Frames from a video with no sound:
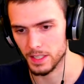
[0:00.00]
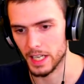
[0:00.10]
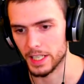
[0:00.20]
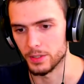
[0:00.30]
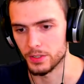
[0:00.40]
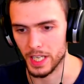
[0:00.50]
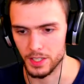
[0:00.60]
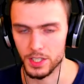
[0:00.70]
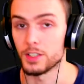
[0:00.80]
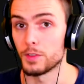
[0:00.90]
I could change
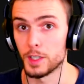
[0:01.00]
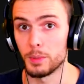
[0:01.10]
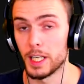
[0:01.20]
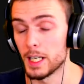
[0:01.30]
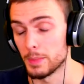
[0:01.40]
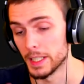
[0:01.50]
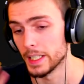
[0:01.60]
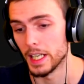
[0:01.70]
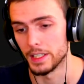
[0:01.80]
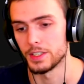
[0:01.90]
it to fit the player, but
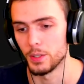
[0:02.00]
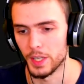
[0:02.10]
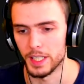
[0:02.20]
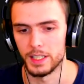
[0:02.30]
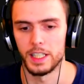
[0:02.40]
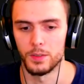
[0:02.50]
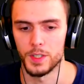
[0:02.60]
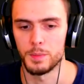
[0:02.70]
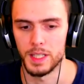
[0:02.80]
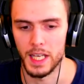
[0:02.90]
until then, it'll
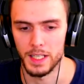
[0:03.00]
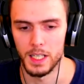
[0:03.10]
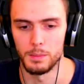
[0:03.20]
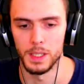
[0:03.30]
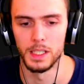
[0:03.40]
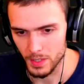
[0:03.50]
just be that number.